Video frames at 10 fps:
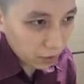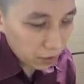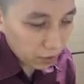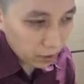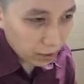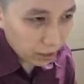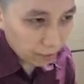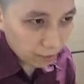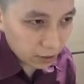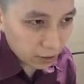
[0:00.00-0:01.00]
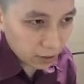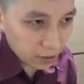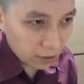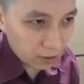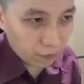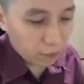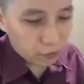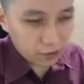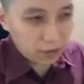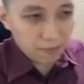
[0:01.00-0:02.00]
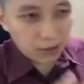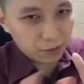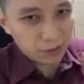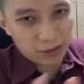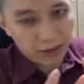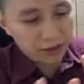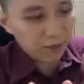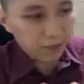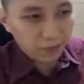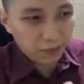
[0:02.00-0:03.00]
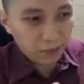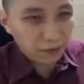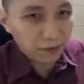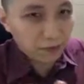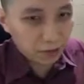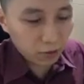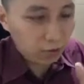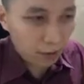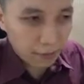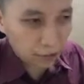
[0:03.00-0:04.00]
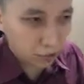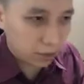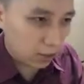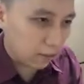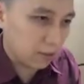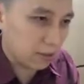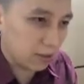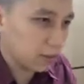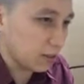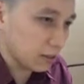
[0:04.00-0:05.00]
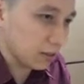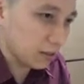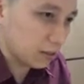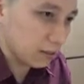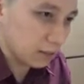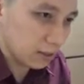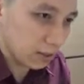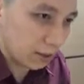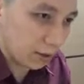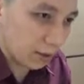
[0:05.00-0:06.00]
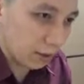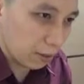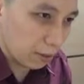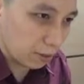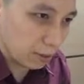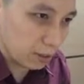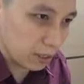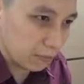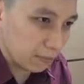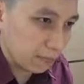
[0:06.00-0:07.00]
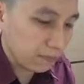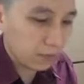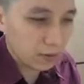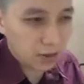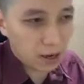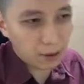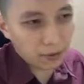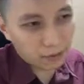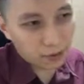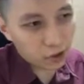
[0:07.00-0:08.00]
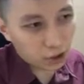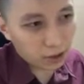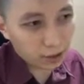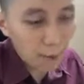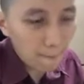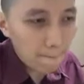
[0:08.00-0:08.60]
you can kind of see, like, of course there must be a physical dimension, like maybe this is say 3 cm apart from each other.